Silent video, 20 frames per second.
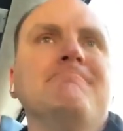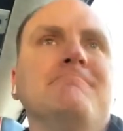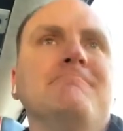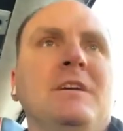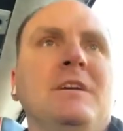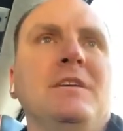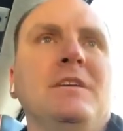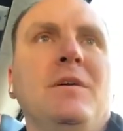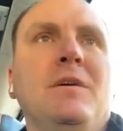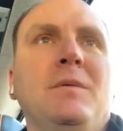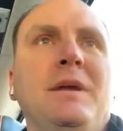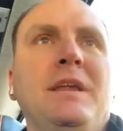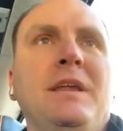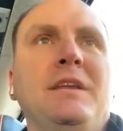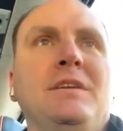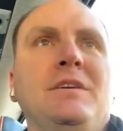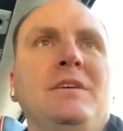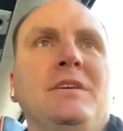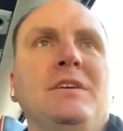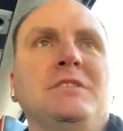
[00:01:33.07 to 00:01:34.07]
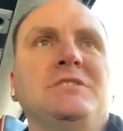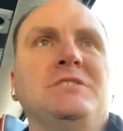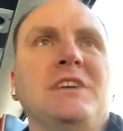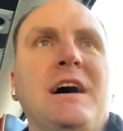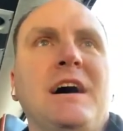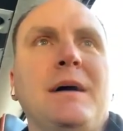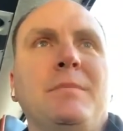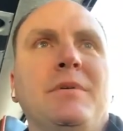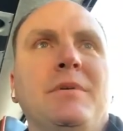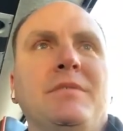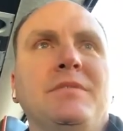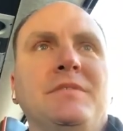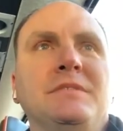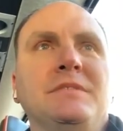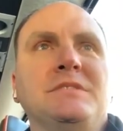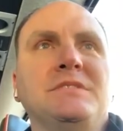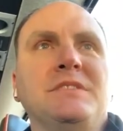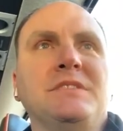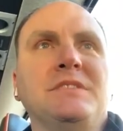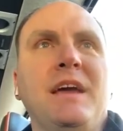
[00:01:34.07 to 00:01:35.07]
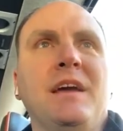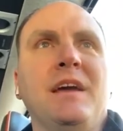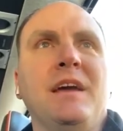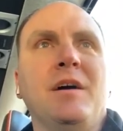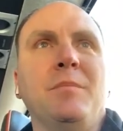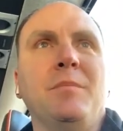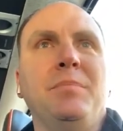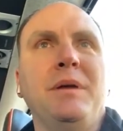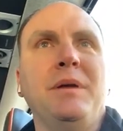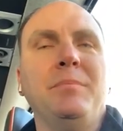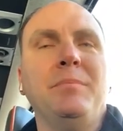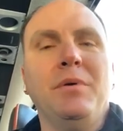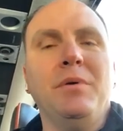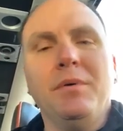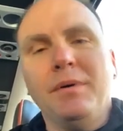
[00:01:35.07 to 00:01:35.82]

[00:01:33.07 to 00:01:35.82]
we didn't do a good job of staying on people.